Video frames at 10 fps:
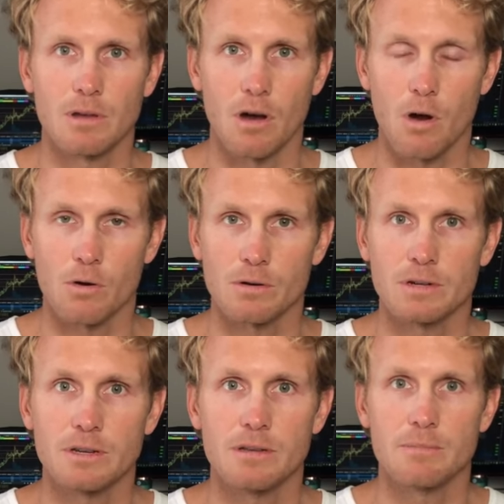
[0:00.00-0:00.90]

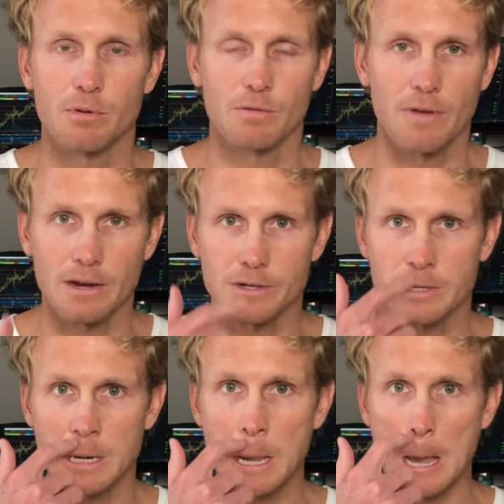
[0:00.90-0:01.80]
hard
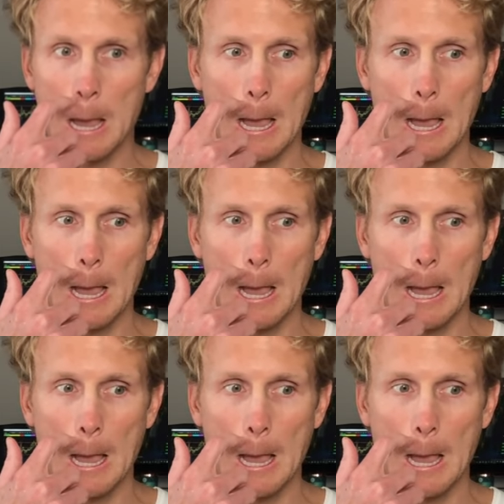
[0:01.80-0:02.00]
profession,